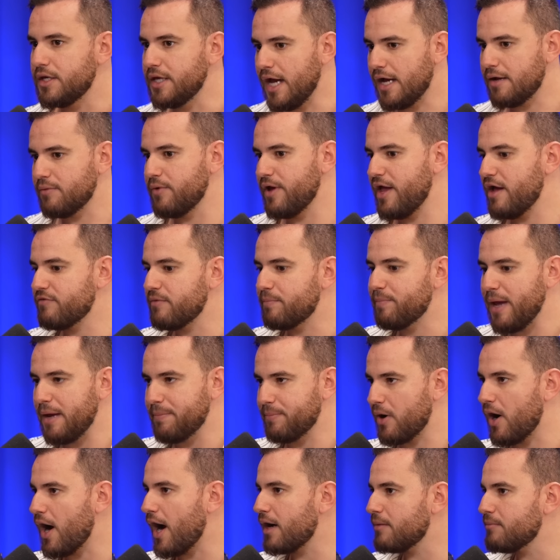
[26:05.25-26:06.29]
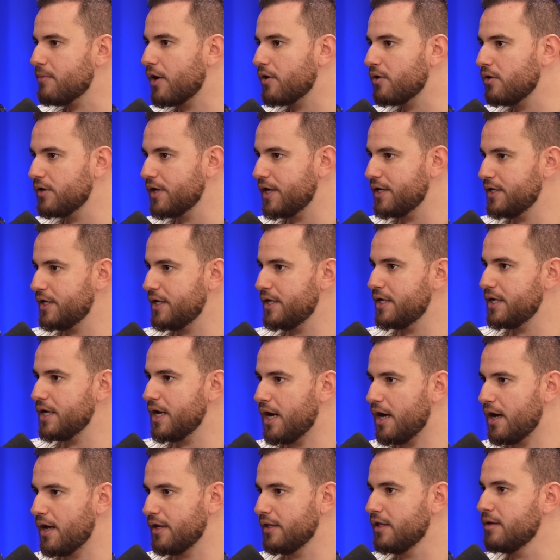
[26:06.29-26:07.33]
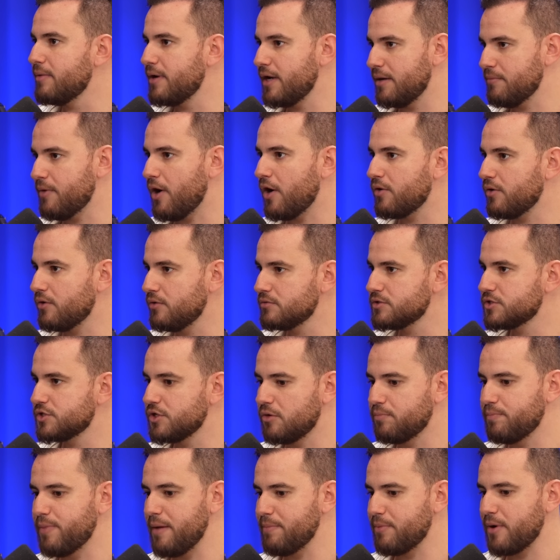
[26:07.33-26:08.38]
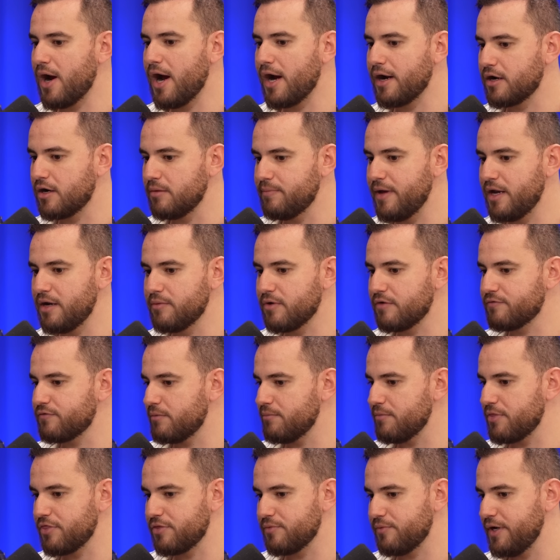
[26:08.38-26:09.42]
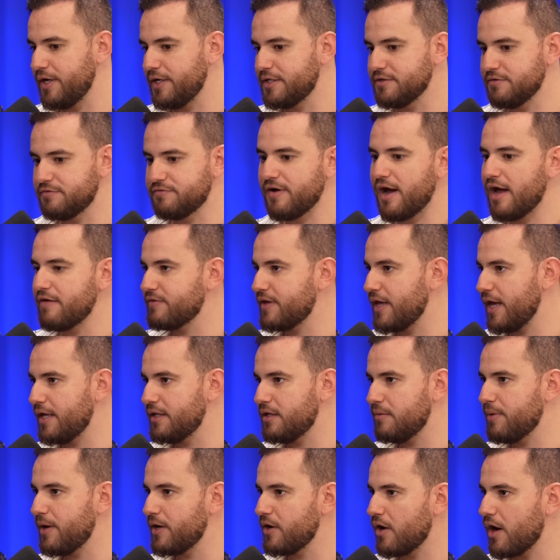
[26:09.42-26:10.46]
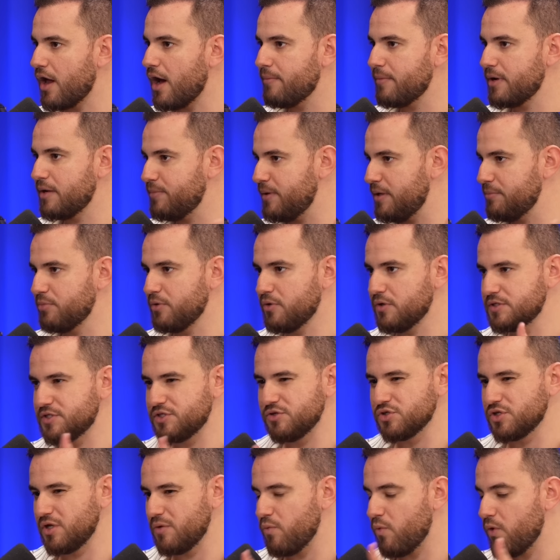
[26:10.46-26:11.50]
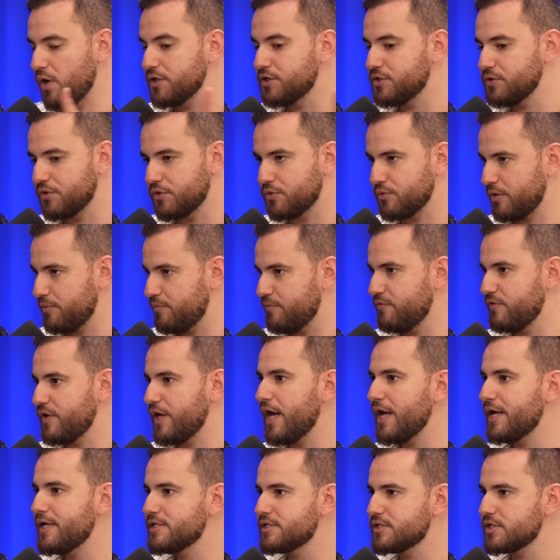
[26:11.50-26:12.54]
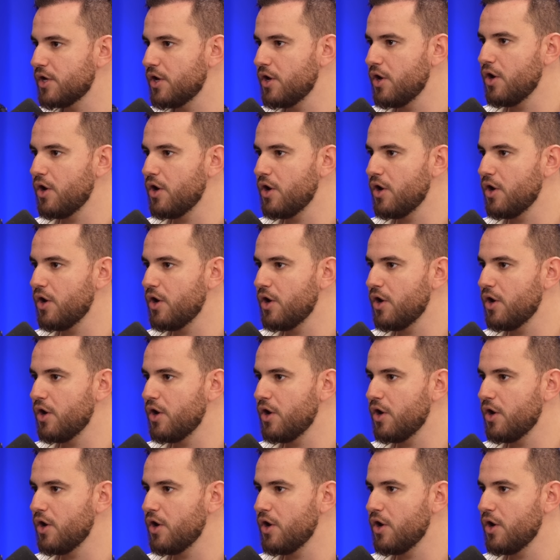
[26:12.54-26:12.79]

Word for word: Yeah, we have a pay-per-hire model and a unlimited model. So pay-per-hire could be anywhere from $3K to $5K, depending on how many people. It's usually 1 to 3 VAs.